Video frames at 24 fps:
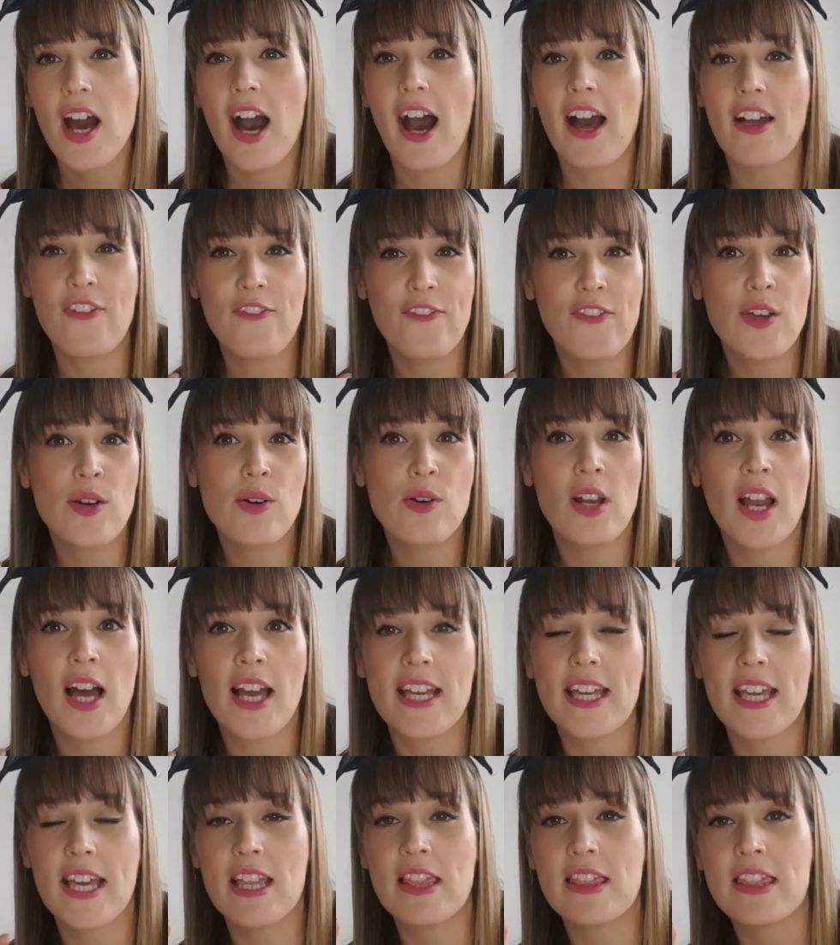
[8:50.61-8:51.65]
I feel
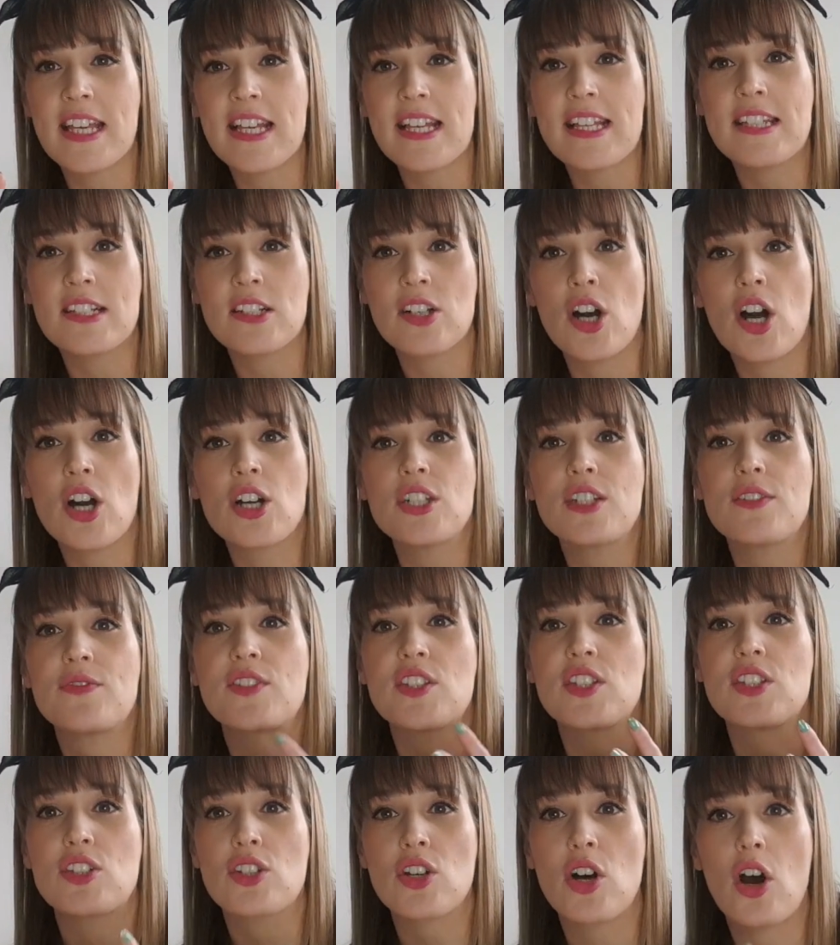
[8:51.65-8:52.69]
like these kind of
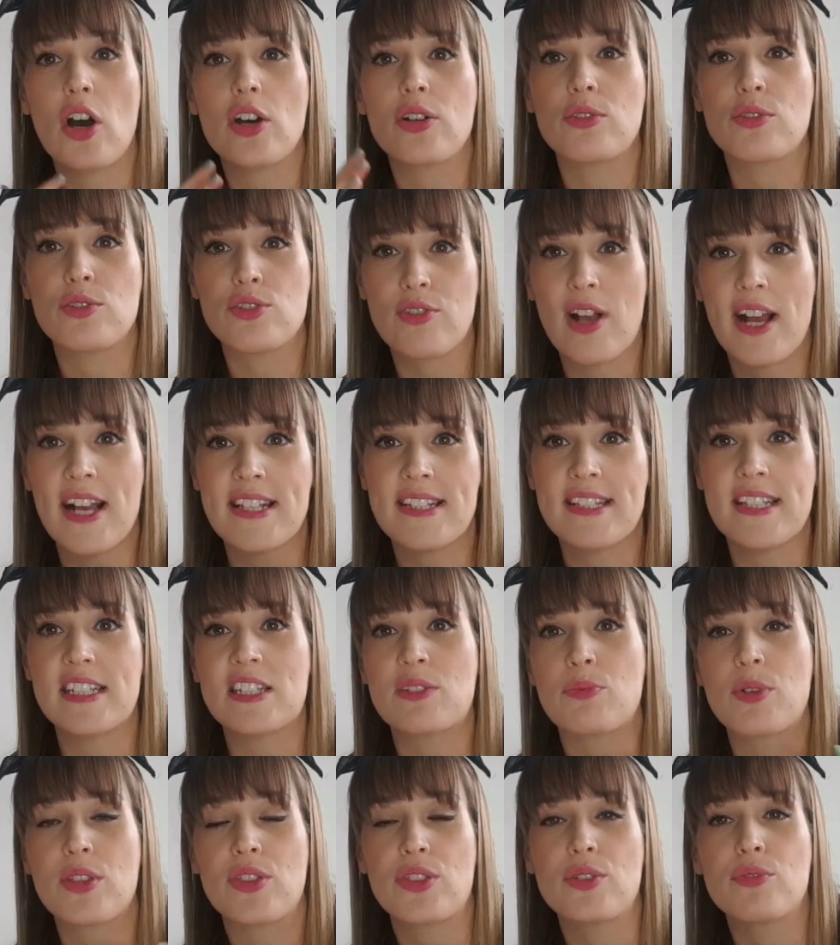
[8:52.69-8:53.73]
style
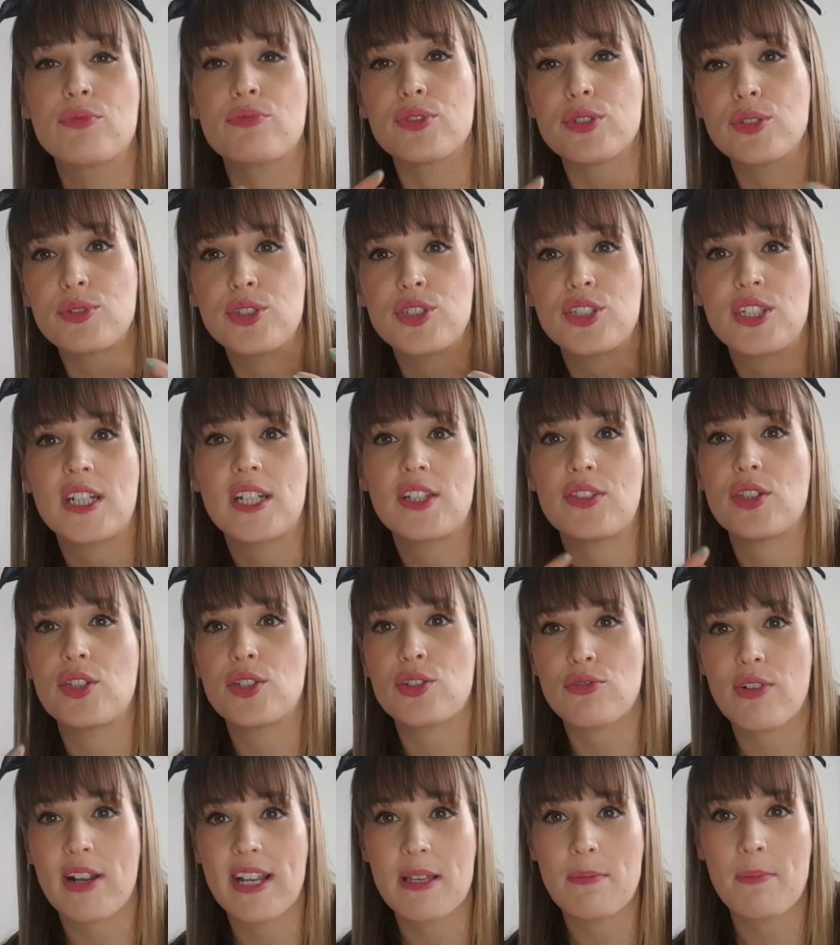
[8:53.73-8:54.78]
dresses with the ruching and the
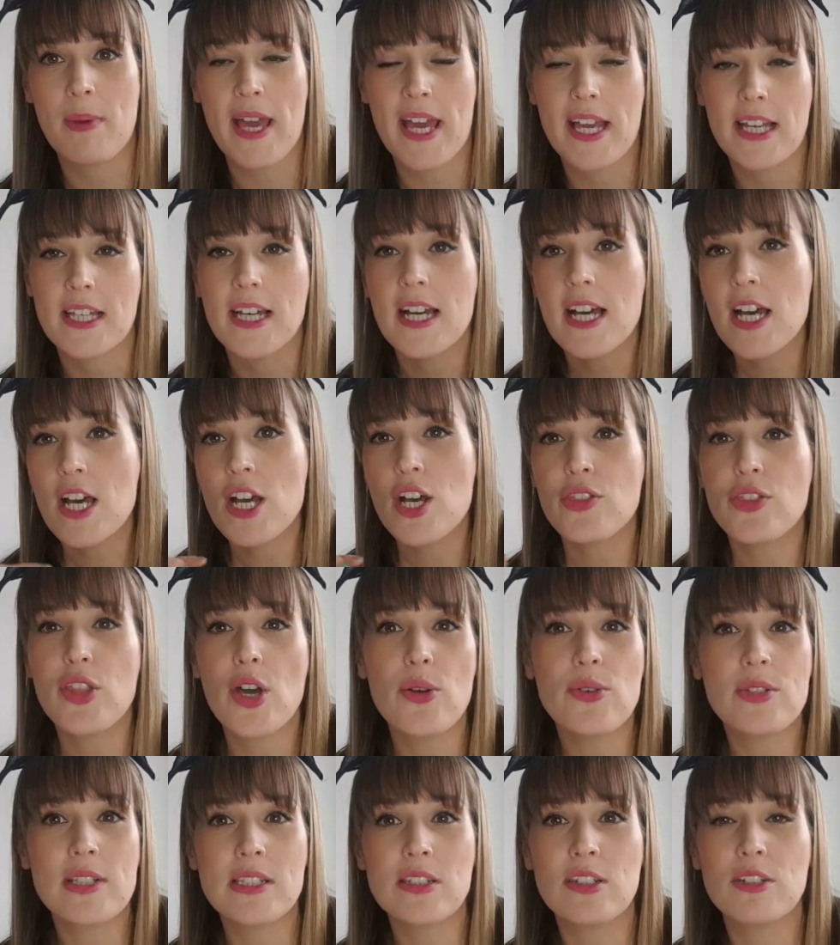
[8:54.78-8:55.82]
draping,
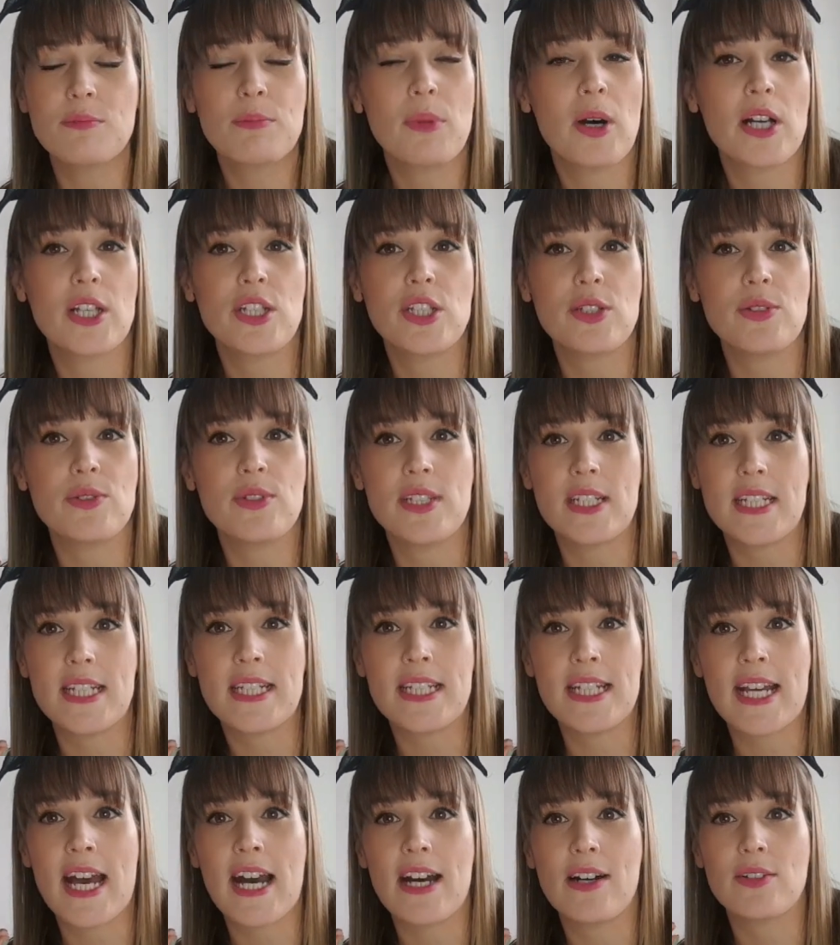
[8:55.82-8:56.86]
those little minute
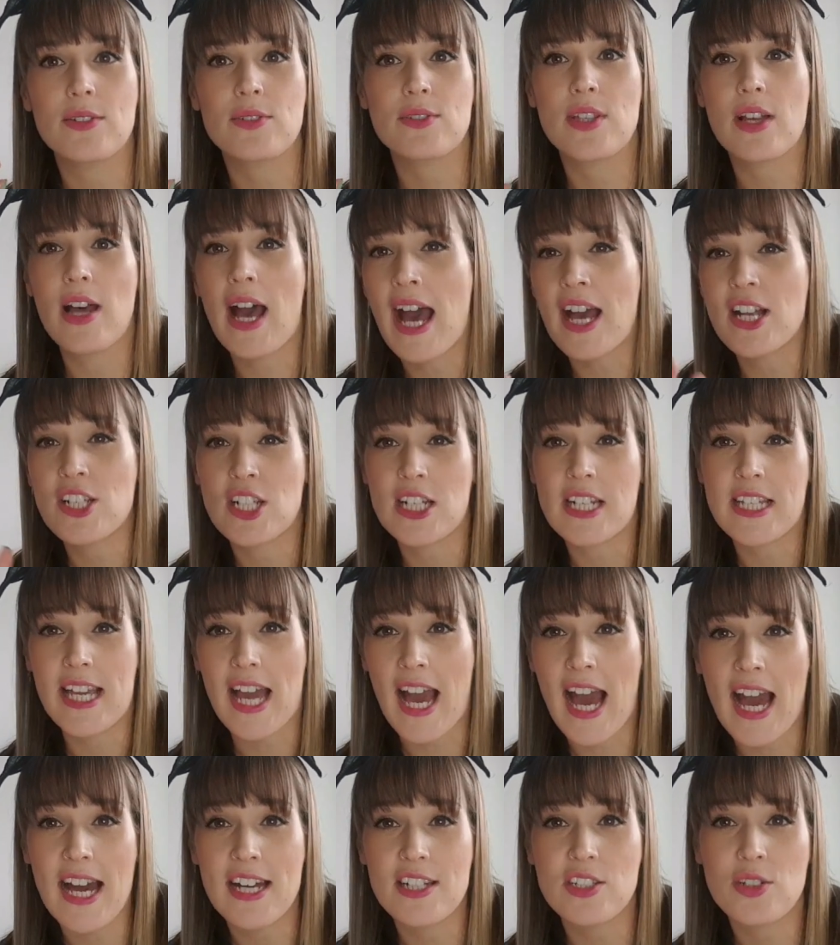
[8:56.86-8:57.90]
details actually
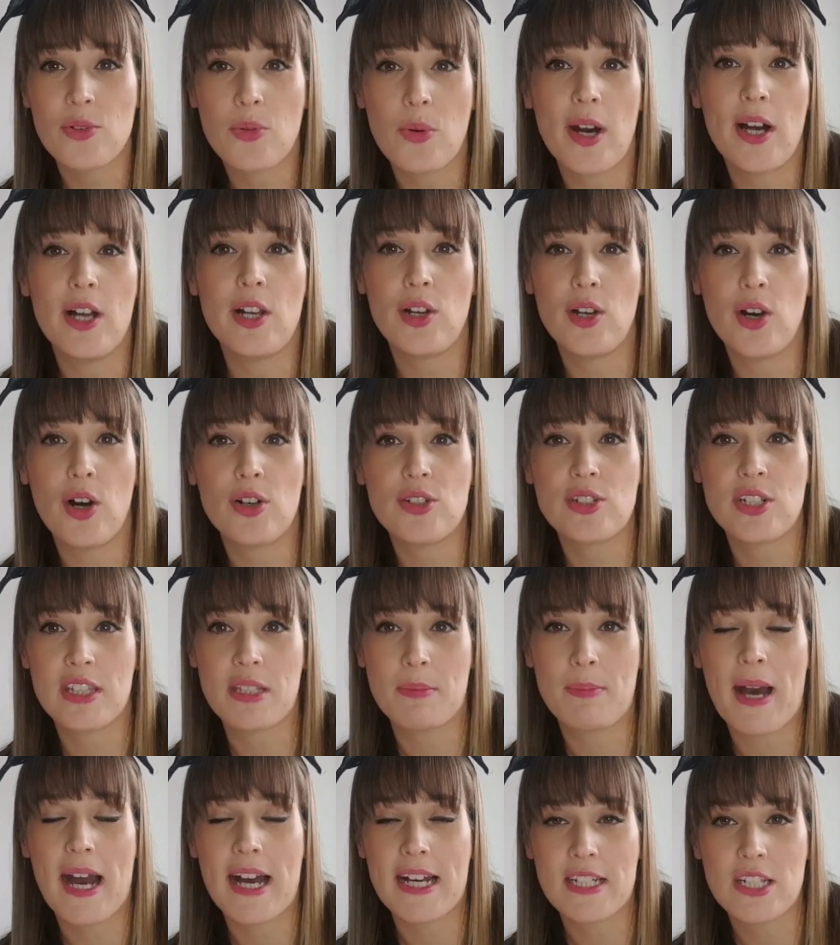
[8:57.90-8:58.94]
add quite a lot to the
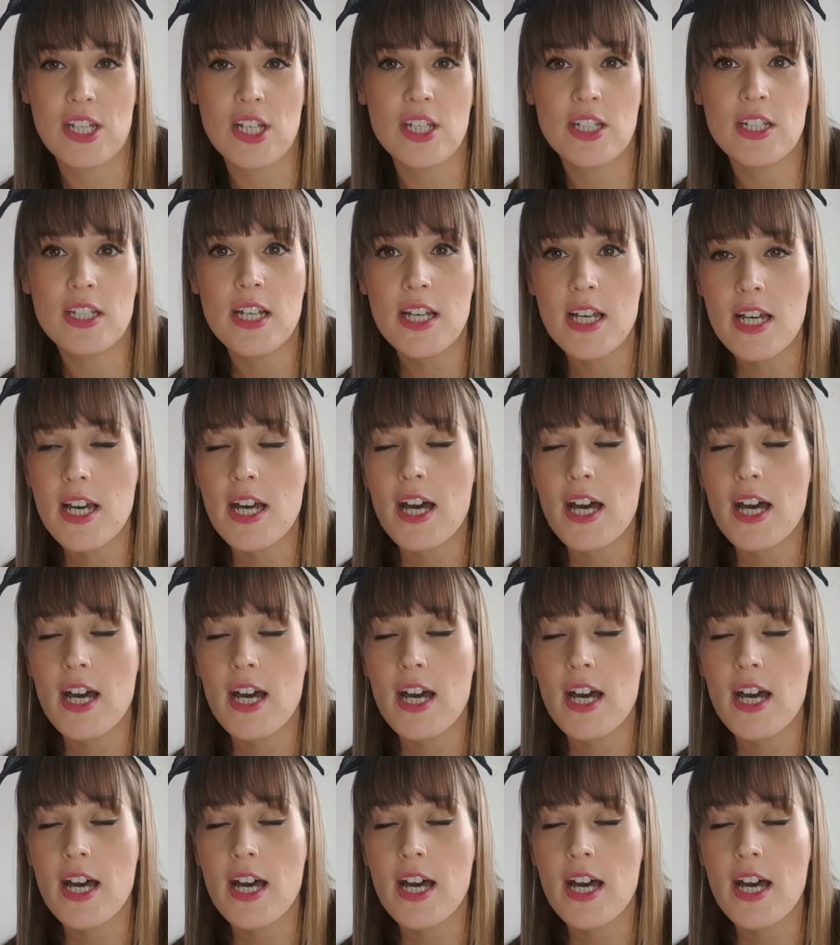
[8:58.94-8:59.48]
pattern.